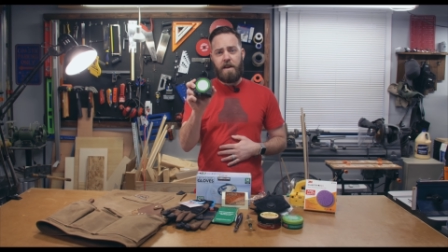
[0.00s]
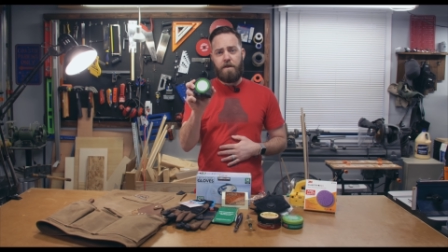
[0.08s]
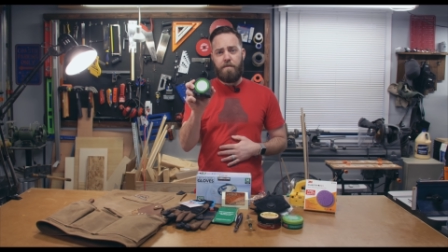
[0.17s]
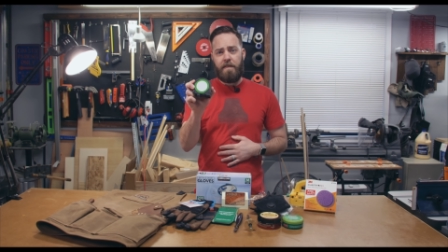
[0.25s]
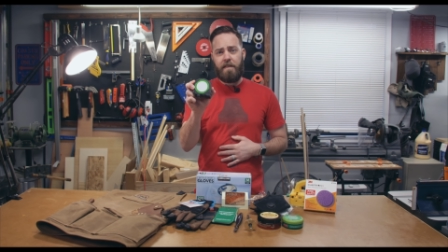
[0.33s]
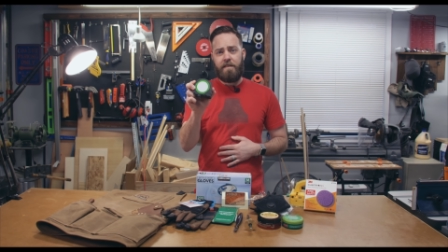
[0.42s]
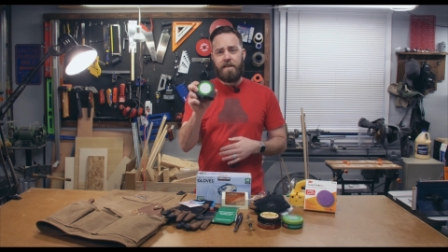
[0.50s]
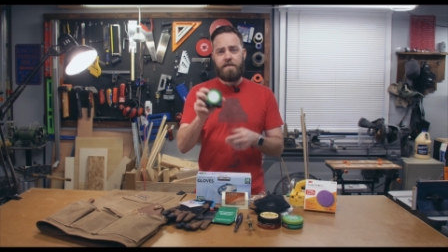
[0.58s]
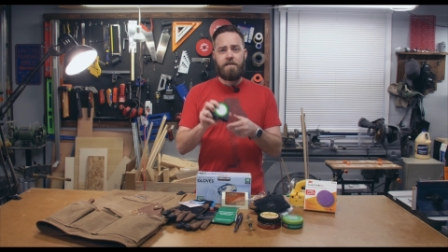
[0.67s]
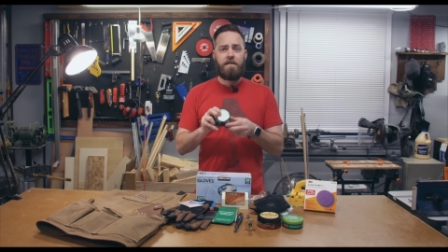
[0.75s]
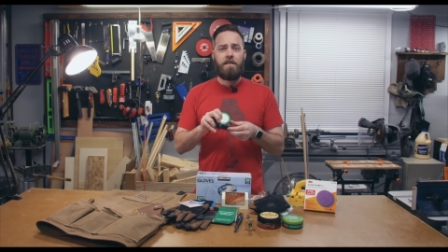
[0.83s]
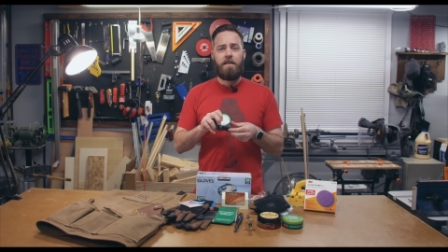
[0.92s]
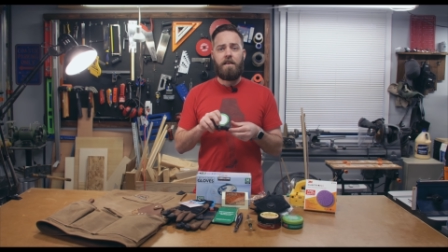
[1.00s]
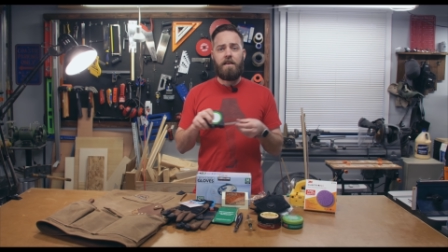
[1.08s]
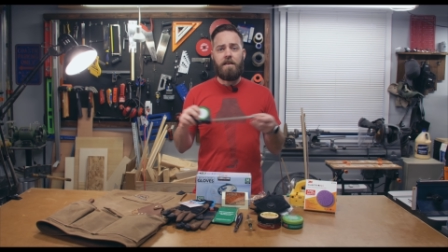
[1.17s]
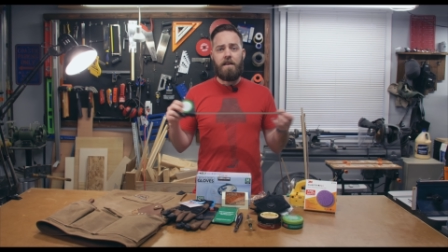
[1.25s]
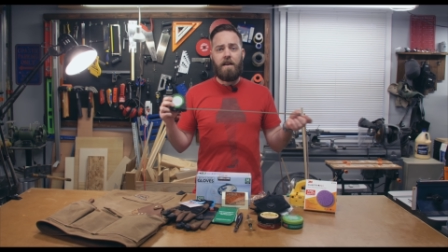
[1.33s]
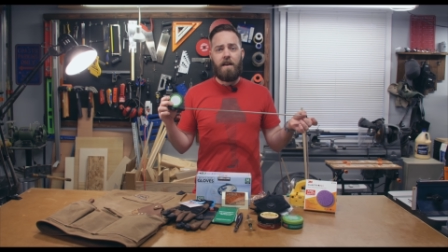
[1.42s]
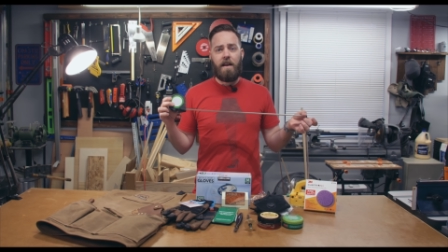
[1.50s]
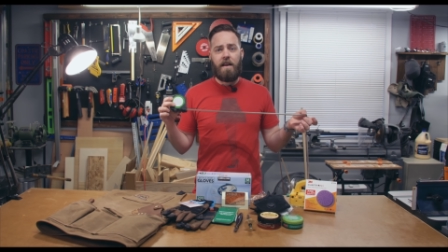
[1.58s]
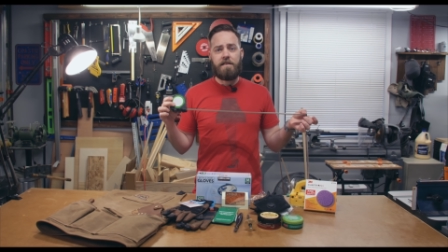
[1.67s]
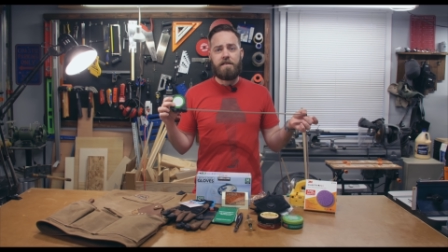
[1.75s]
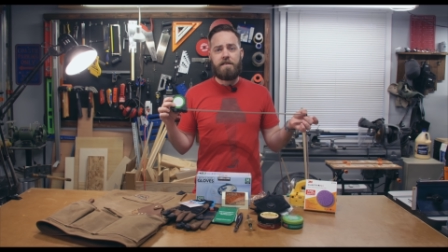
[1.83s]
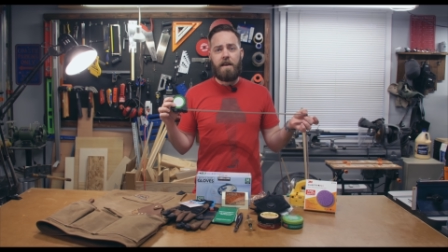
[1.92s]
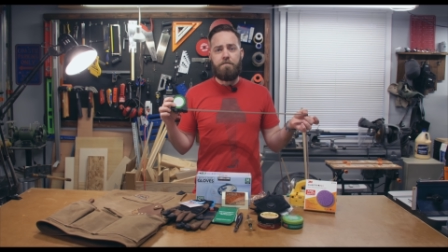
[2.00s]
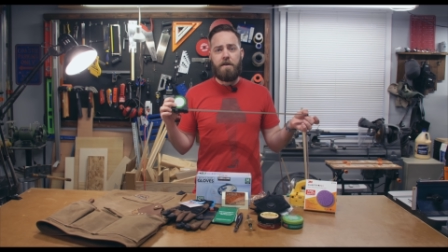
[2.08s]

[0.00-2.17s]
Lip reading: item on the list is a tape